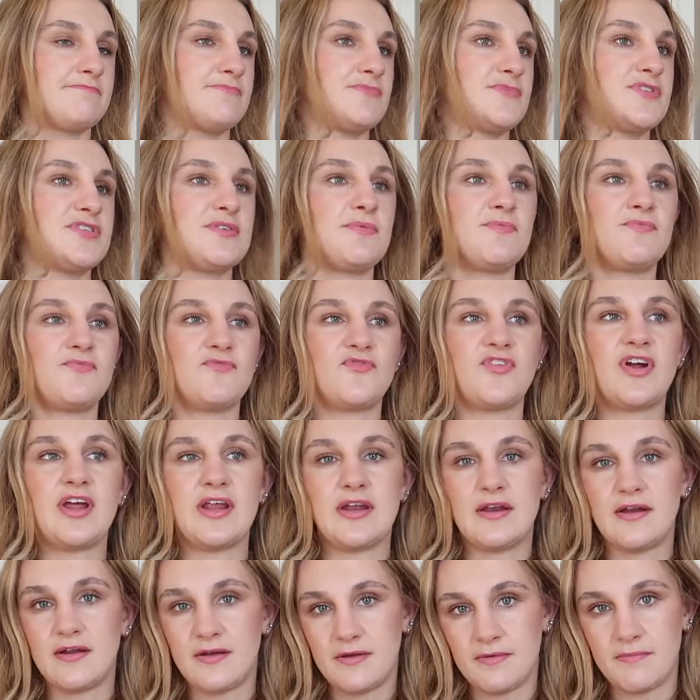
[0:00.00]
some
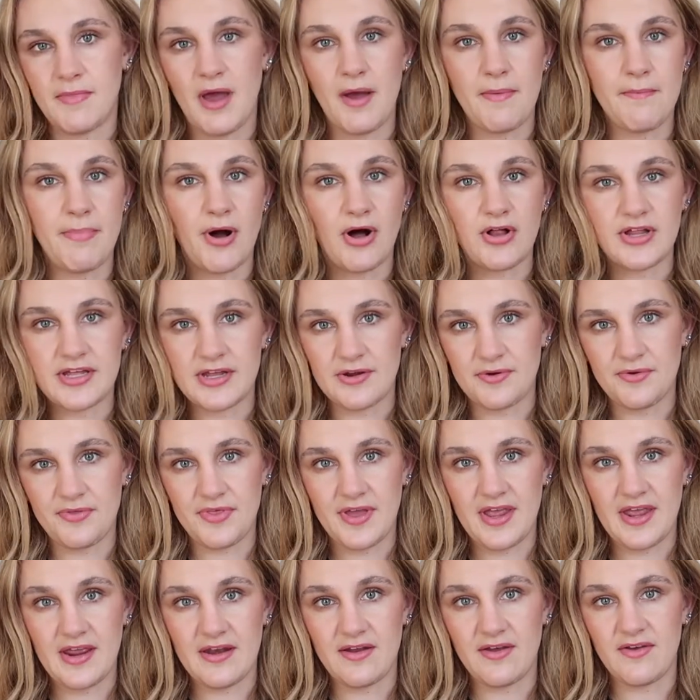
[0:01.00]
random
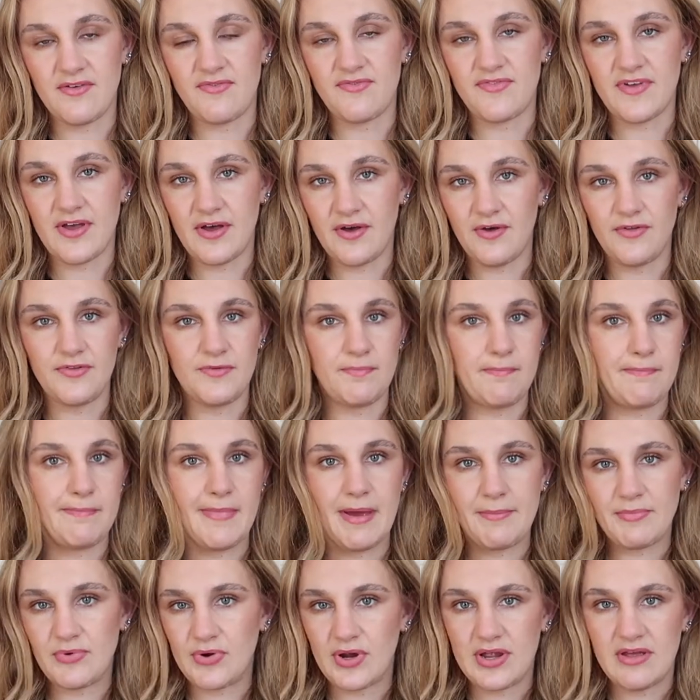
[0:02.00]
polyurethane filled
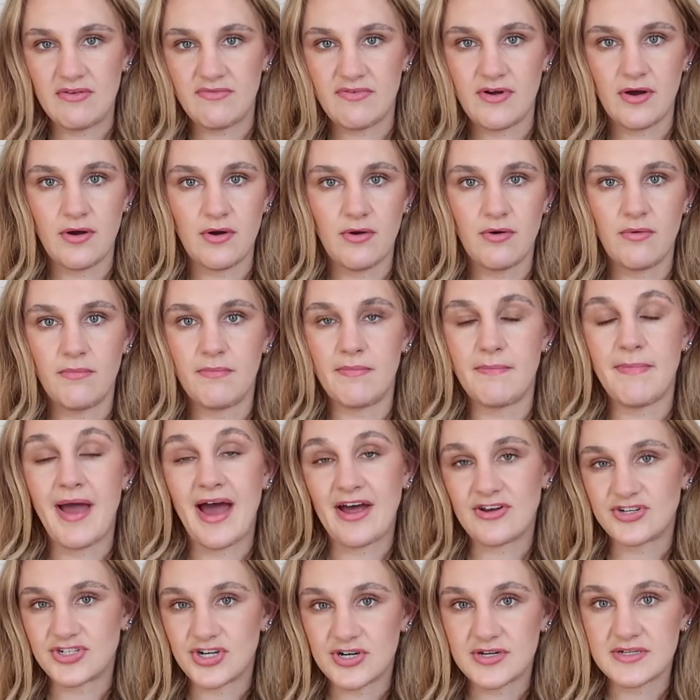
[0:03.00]
memory foam
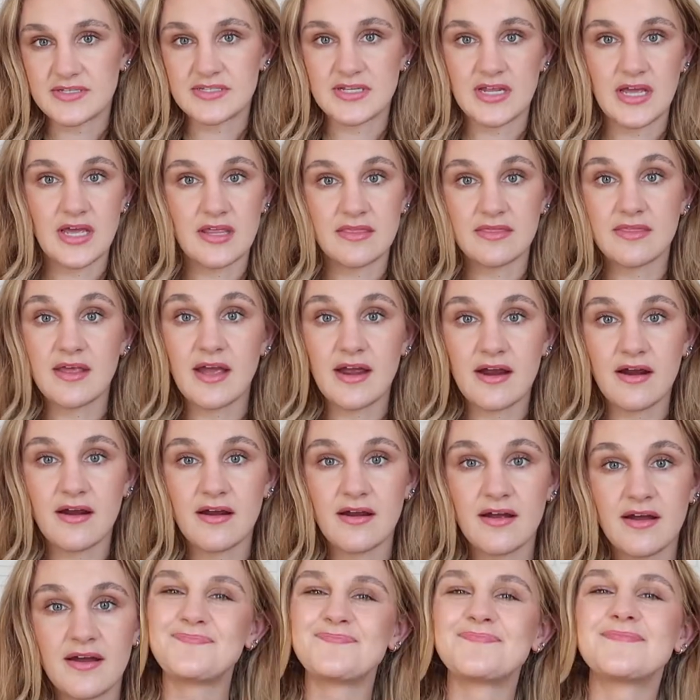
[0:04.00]
mattress in
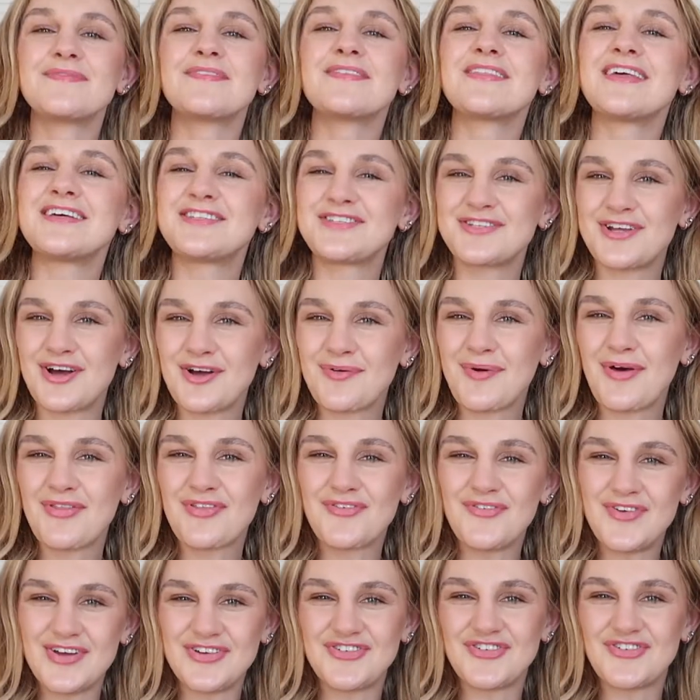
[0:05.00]
there. Let's talk about
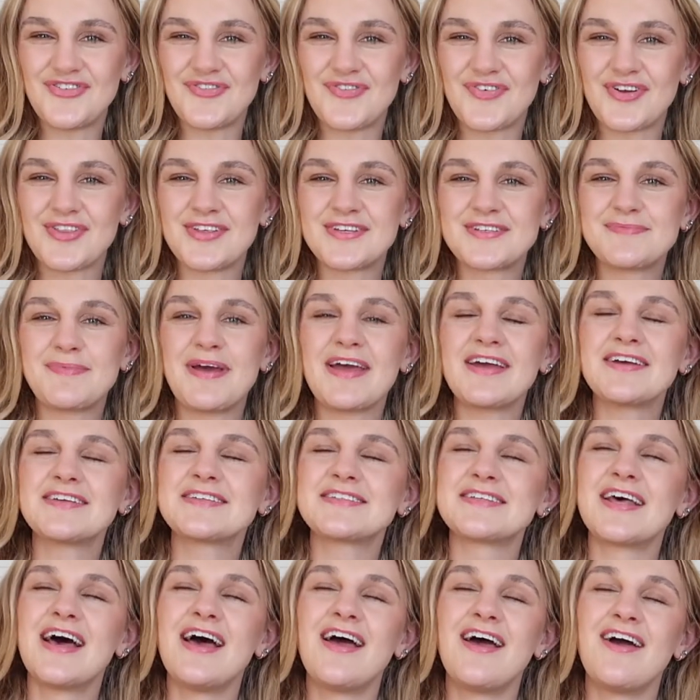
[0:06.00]
the vision for the
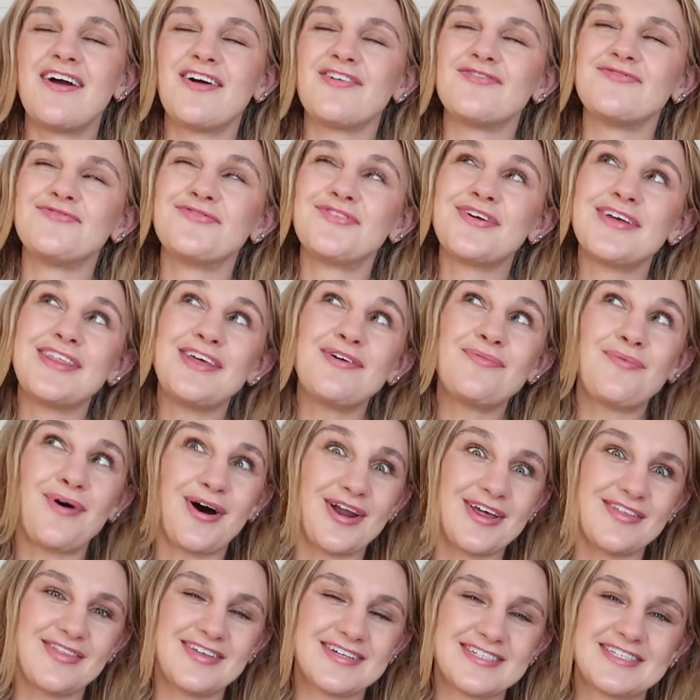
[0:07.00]
space. I really
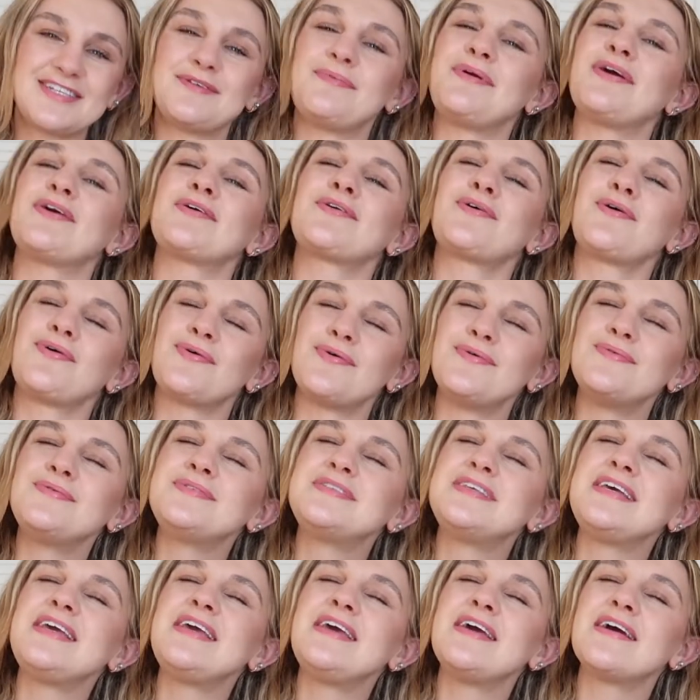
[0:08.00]
wanted this to be a
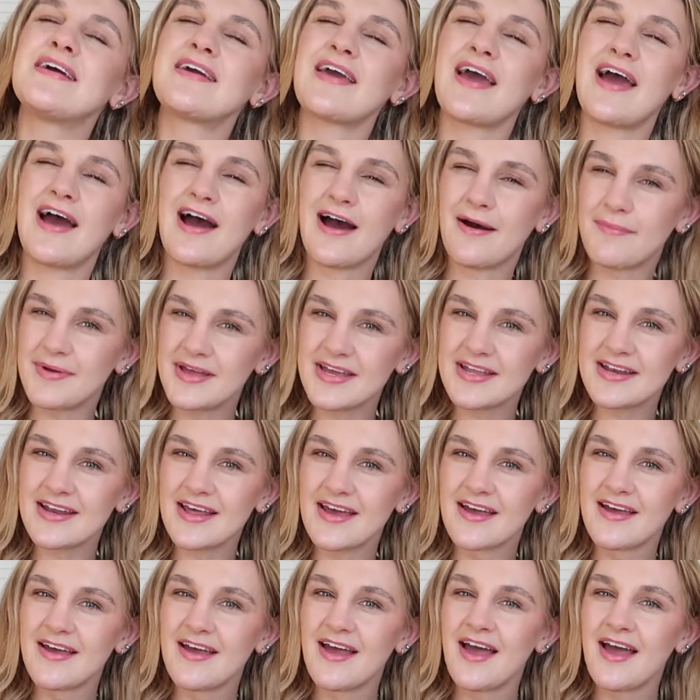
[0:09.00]
cozy cabin.